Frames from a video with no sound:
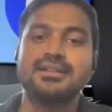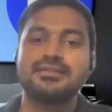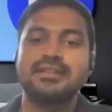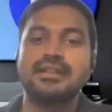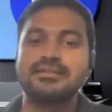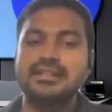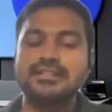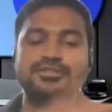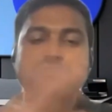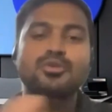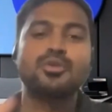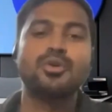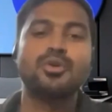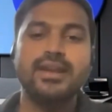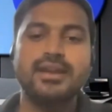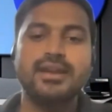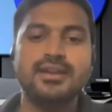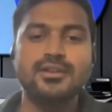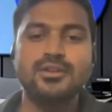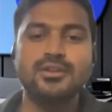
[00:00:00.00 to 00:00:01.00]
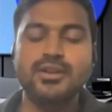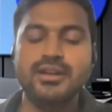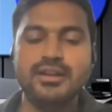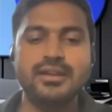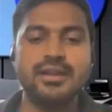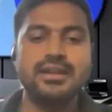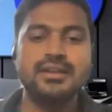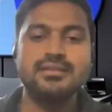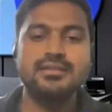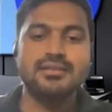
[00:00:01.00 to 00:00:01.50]
that's going
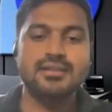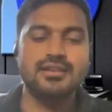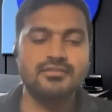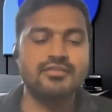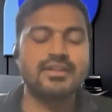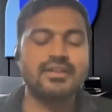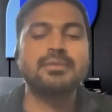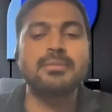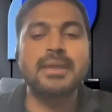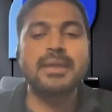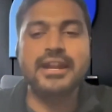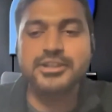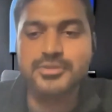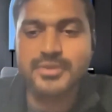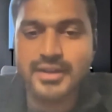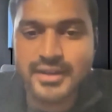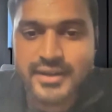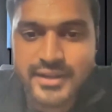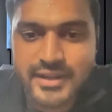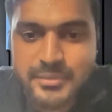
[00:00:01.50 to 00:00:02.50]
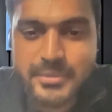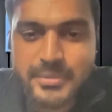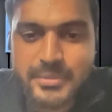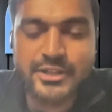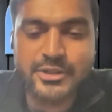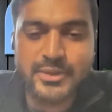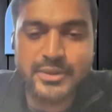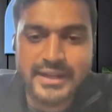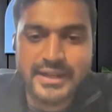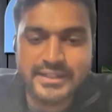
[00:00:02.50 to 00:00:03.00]
in very manual and
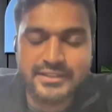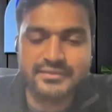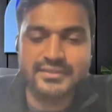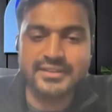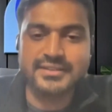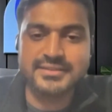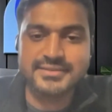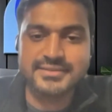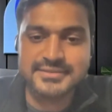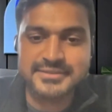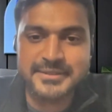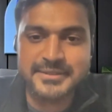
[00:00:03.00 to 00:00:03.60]
repetitive activities.